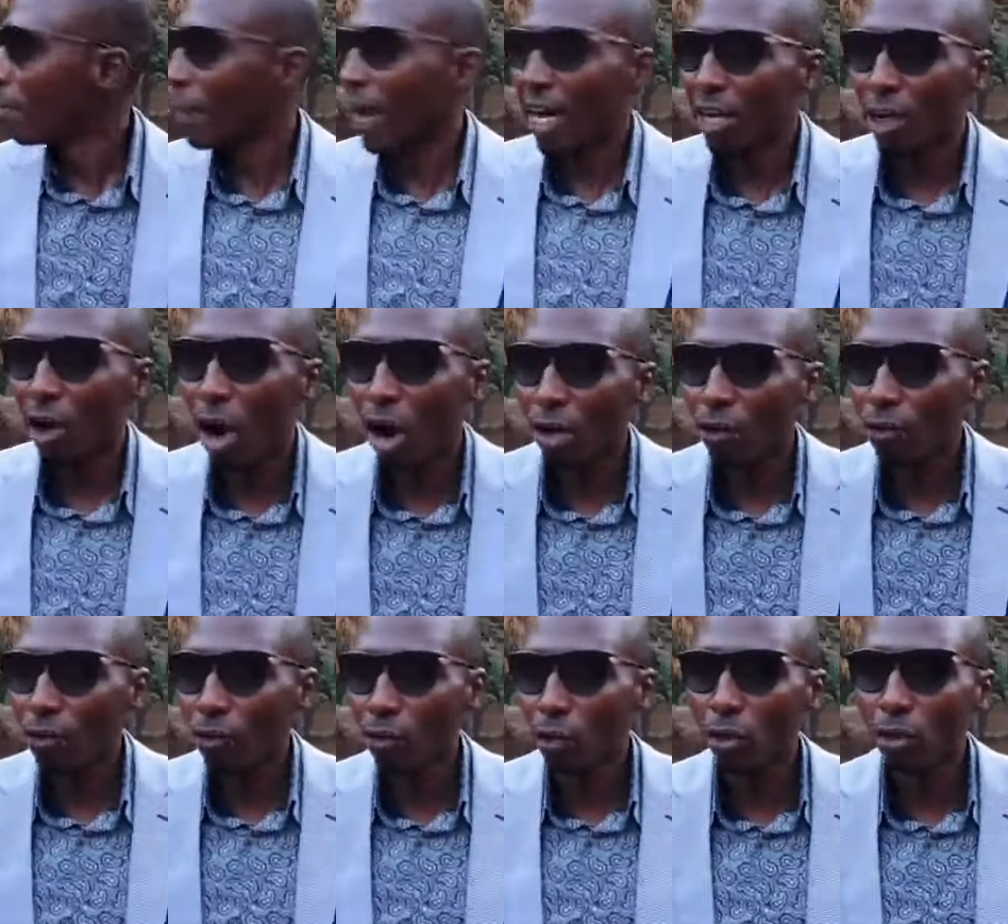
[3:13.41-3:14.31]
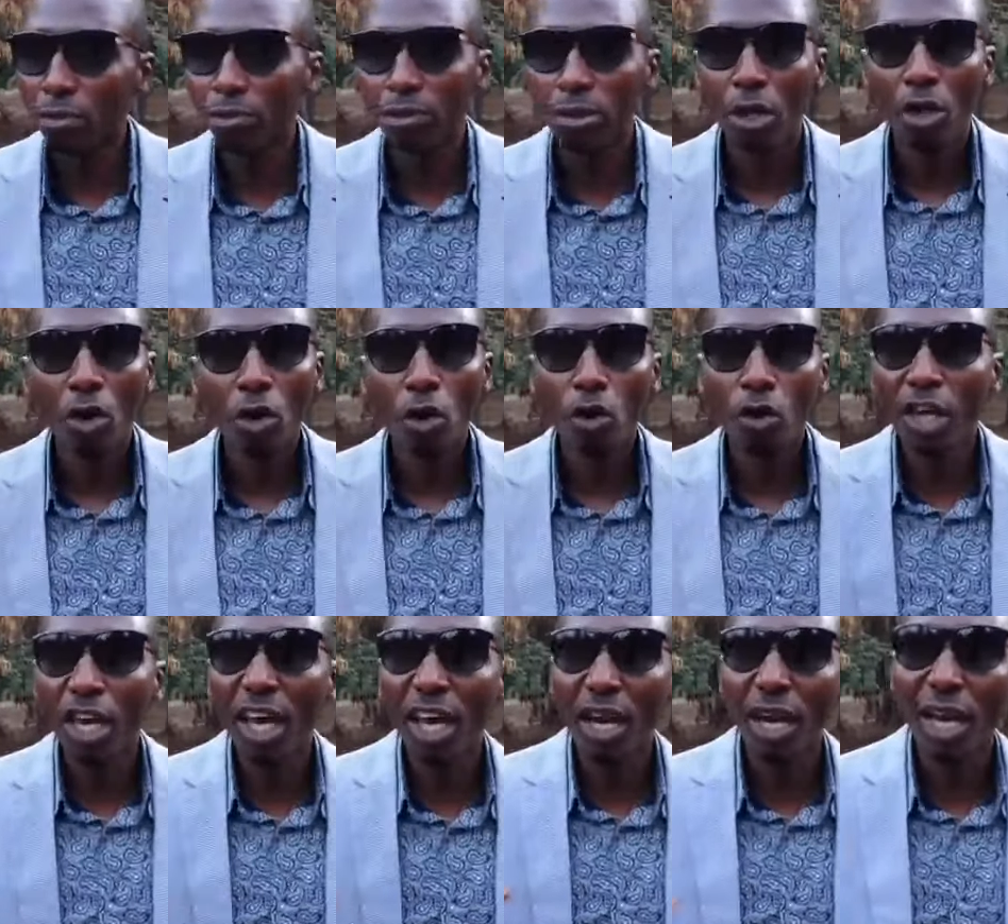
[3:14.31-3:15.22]
by hungry wolves who
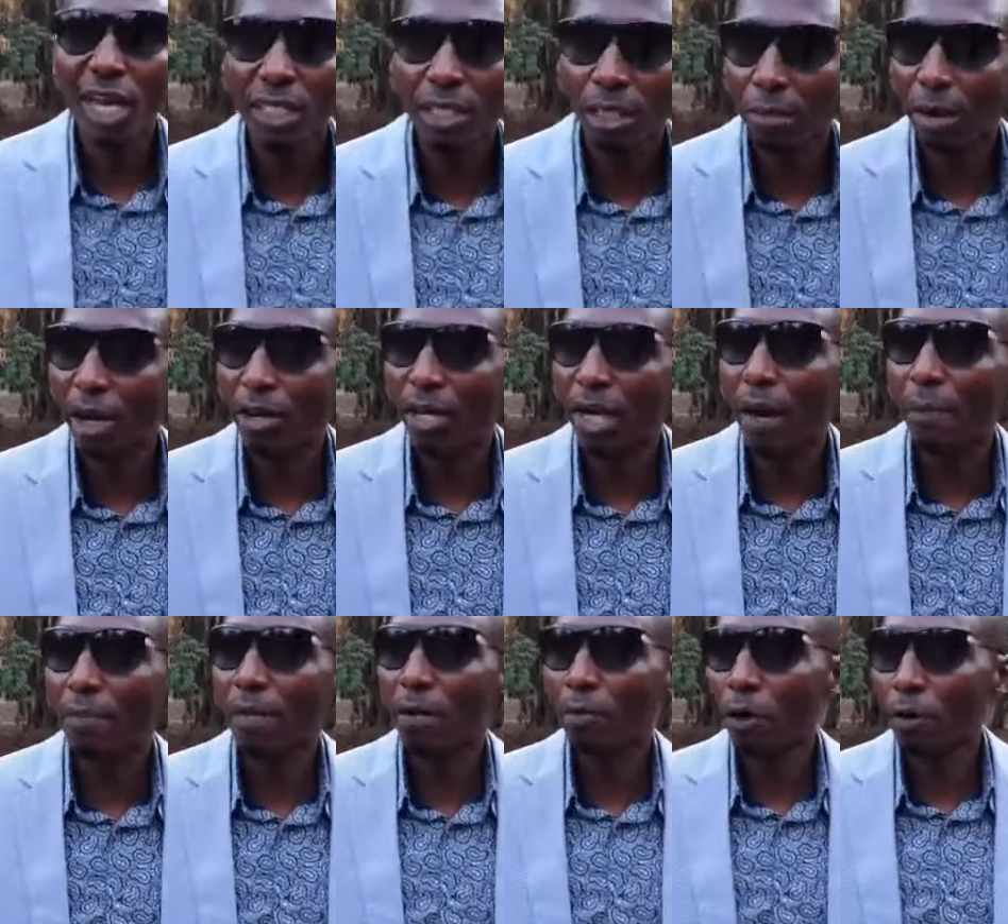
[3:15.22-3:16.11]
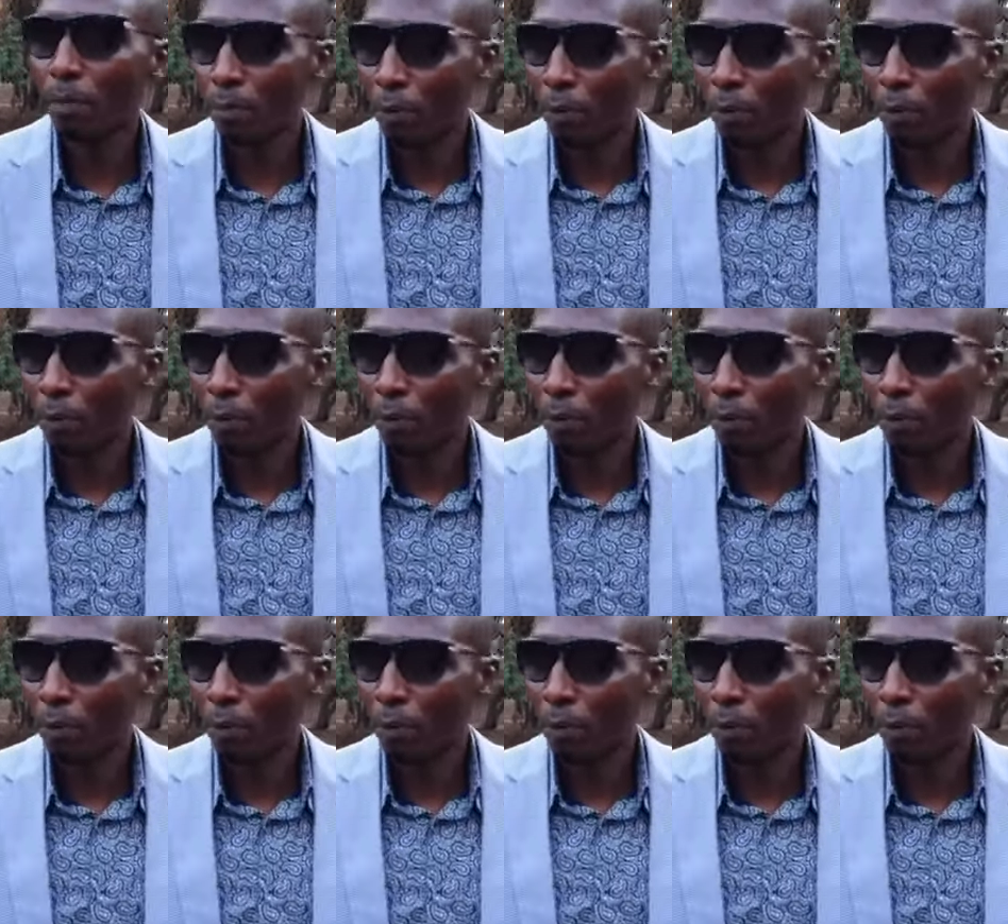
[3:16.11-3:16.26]
care less about Gambia but